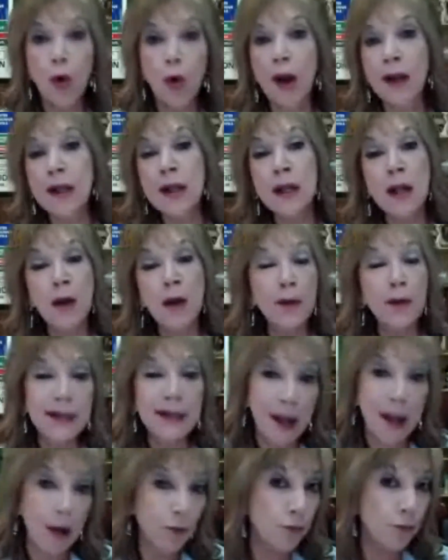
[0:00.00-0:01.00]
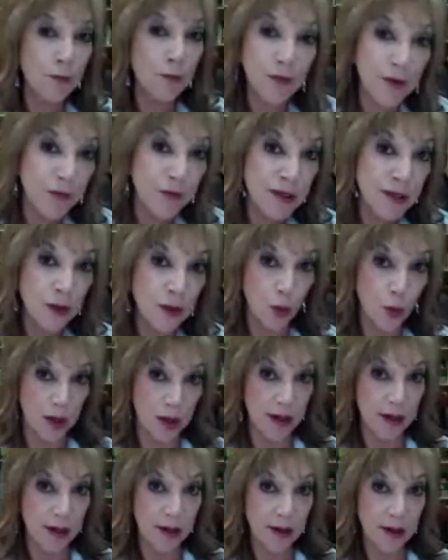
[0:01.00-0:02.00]
or I can count from 50 to
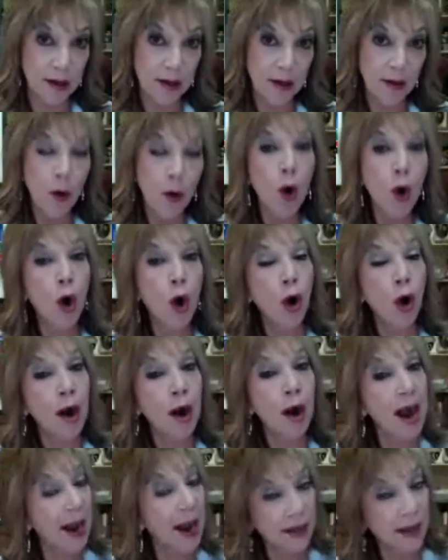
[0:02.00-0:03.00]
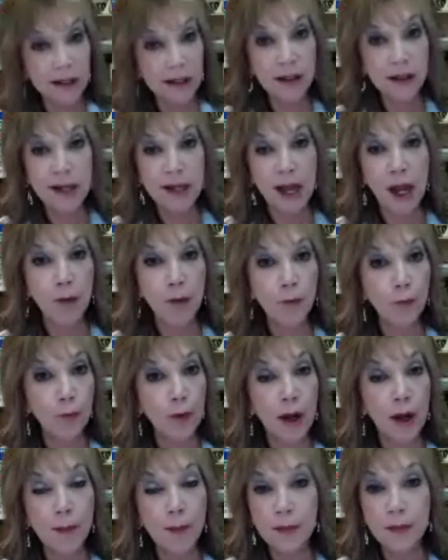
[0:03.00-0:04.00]
one, or I can
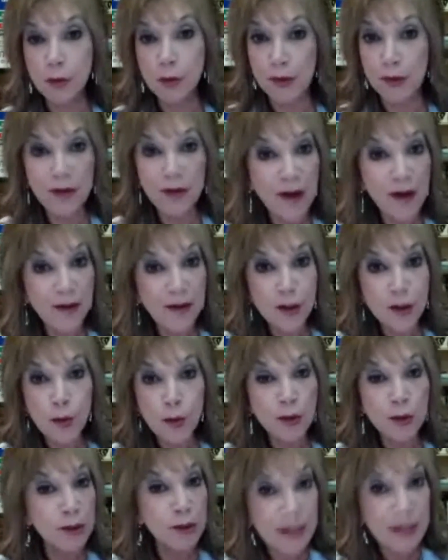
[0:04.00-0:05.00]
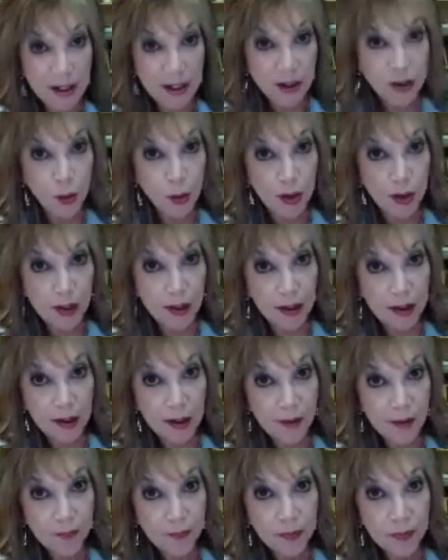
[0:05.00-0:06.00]
count from 25 to one or 10 to one.
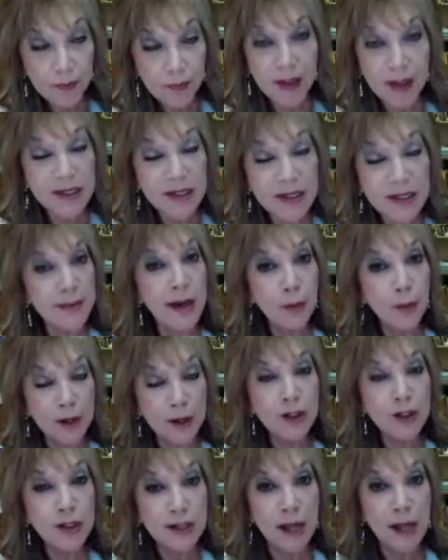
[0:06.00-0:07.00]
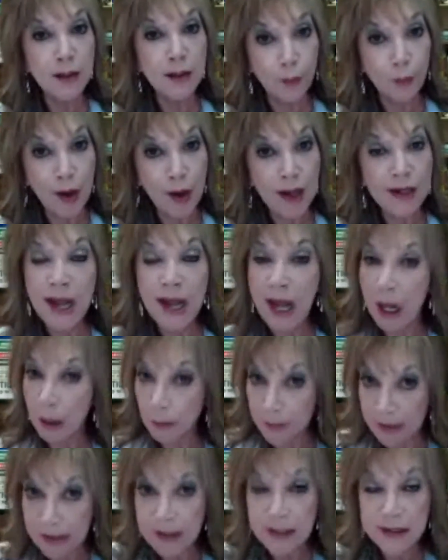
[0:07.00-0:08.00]
By the time I reach the count of one,
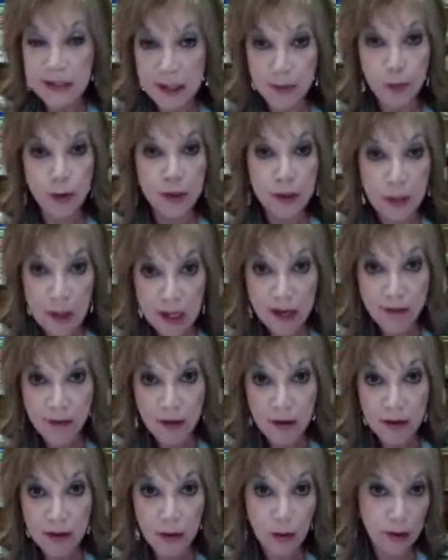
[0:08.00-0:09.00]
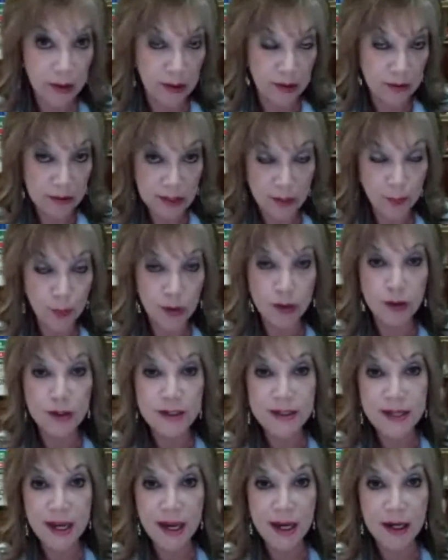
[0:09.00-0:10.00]
I'll be in a deeper inner level or a deeper inner
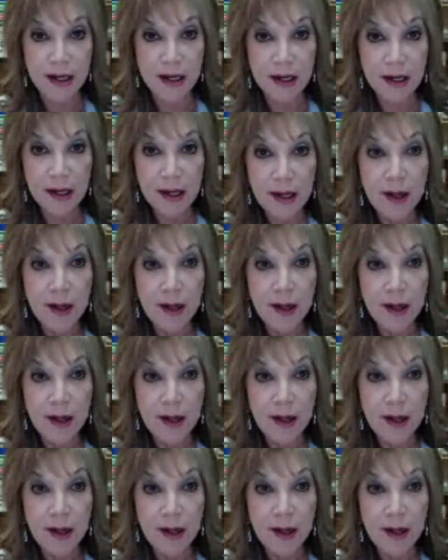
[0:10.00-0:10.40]
state.